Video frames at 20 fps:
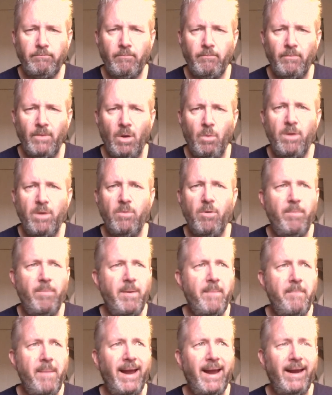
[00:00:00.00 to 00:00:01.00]
We will be
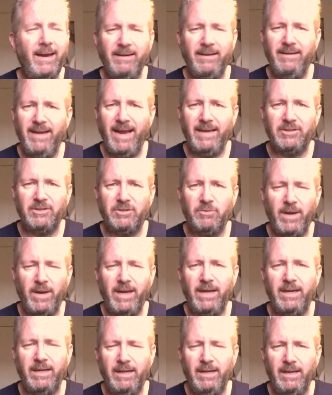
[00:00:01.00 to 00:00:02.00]
back next
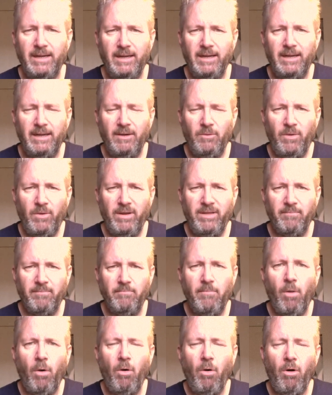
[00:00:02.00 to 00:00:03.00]
week with
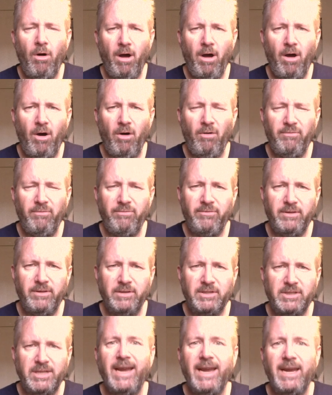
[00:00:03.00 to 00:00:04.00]
more of the
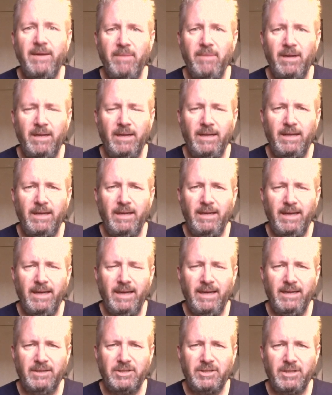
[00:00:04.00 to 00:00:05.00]
same.
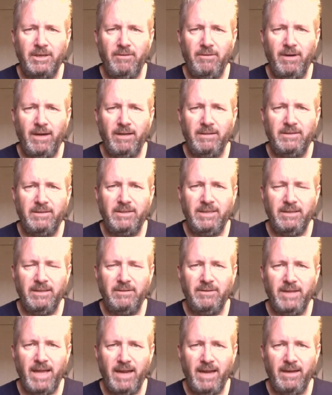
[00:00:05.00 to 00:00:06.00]
Uh, so until
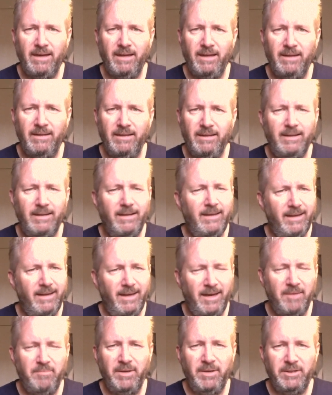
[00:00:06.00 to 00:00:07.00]
then,
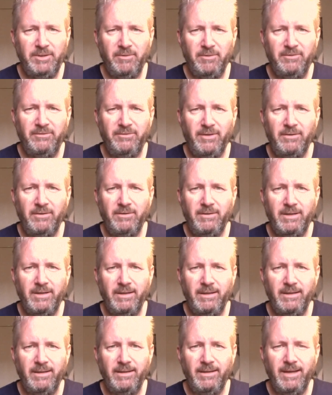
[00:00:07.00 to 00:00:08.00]
I bid you a fond
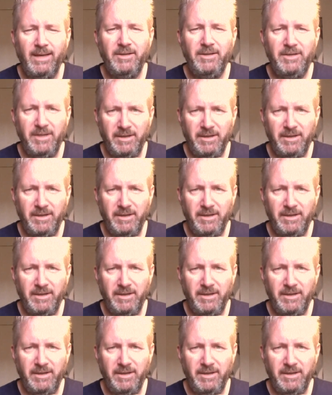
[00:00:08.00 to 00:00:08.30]
adieu.